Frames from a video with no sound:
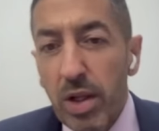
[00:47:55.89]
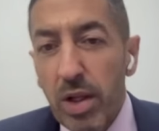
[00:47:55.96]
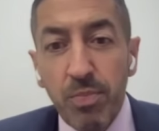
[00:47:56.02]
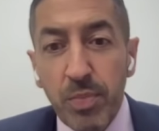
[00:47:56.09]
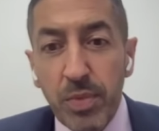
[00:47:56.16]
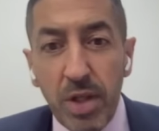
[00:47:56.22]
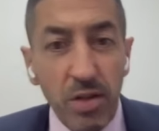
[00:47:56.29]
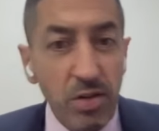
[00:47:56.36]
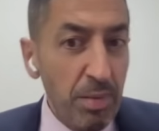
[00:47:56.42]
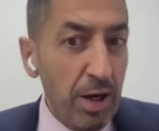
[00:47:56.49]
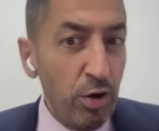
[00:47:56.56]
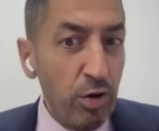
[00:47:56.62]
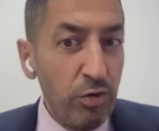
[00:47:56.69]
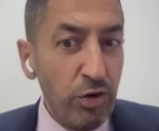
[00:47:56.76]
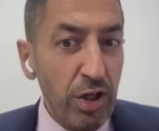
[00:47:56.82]
Well, it's
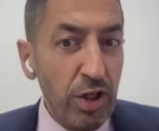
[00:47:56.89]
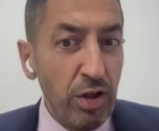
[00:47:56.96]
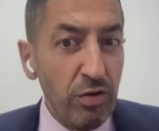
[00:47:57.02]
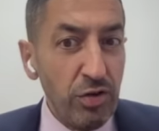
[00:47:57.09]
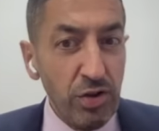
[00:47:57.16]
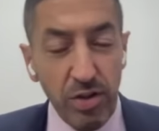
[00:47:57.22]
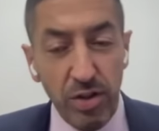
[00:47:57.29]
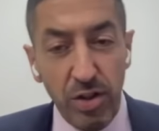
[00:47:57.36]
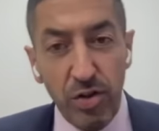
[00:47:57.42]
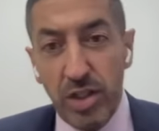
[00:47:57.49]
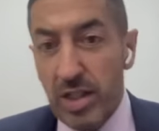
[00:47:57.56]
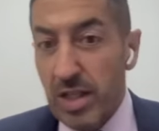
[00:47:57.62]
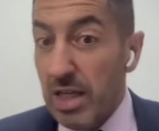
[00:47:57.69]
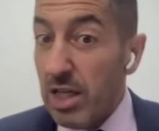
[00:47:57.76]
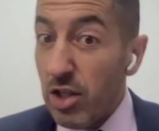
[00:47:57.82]
a matter of trade-offs.
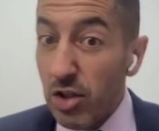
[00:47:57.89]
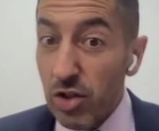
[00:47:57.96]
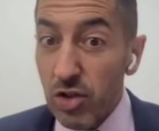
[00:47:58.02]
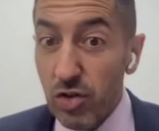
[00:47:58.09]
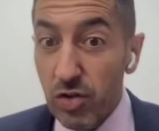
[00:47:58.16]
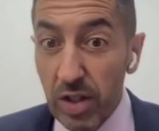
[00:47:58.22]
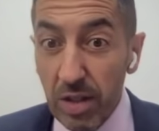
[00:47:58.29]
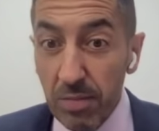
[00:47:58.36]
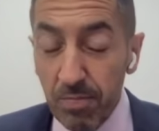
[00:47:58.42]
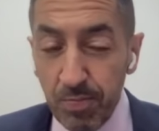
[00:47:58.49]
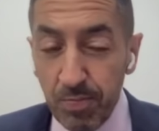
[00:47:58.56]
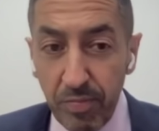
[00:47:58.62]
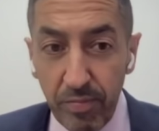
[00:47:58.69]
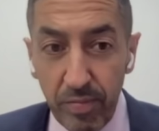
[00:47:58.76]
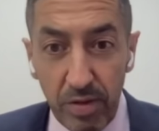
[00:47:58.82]
There is an industry
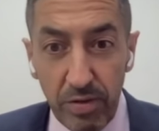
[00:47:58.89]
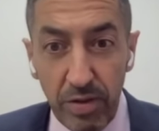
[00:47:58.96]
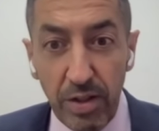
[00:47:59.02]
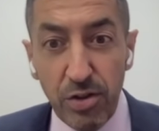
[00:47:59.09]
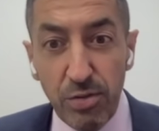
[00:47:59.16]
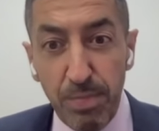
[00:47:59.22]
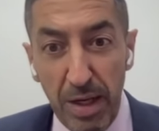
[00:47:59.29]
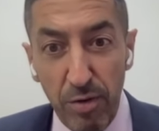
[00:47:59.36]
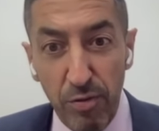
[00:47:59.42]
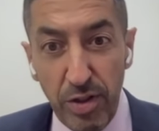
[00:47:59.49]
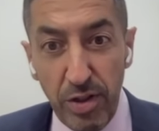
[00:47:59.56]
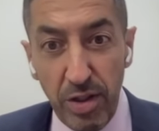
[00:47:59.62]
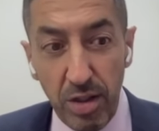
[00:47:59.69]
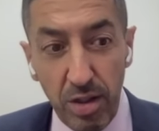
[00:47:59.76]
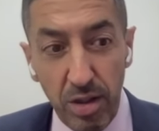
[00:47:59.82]
that is
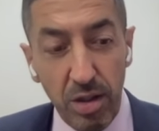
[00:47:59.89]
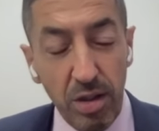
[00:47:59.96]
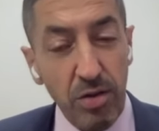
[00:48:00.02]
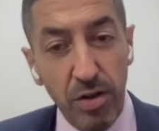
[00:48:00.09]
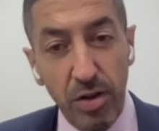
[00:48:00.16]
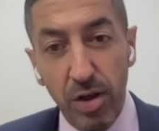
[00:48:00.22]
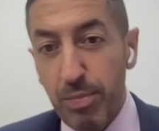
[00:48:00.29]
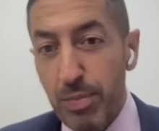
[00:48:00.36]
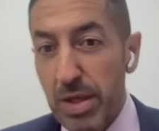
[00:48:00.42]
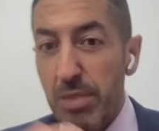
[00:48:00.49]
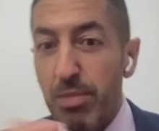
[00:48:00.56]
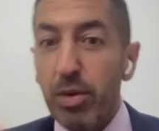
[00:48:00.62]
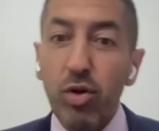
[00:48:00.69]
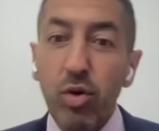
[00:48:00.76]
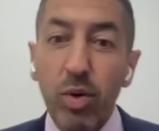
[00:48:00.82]
benefiting. There are
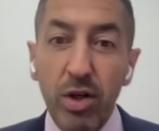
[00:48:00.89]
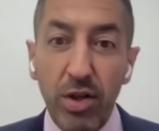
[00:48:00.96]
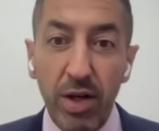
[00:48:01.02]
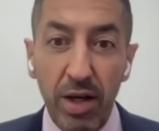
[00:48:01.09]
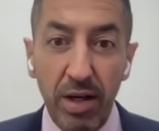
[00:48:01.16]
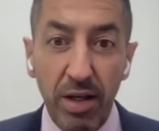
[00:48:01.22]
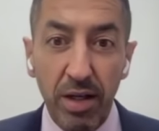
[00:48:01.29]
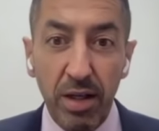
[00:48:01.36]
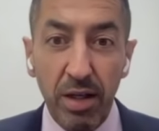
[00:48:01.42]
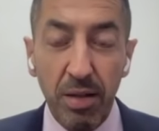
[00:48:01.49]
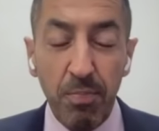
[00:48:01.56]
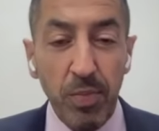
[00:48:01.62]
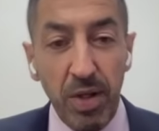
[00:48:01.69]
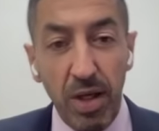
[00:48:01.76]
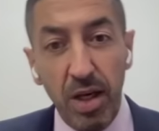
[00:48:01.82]
people who are
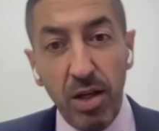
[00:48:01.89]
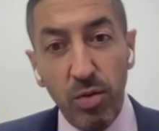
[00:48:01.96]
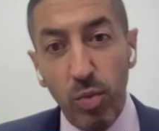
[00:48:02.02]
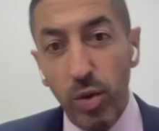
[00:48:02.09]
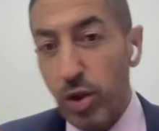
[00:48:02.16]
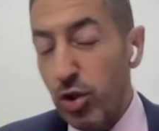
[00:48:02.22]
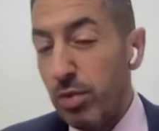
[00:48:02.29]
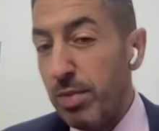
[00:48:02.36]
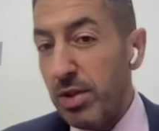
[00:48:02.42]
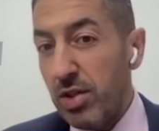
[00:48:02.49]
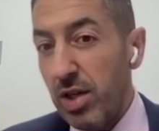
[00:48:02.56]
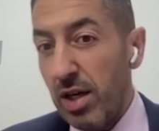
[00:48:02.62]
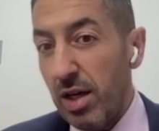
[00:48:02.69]
dying. And we should be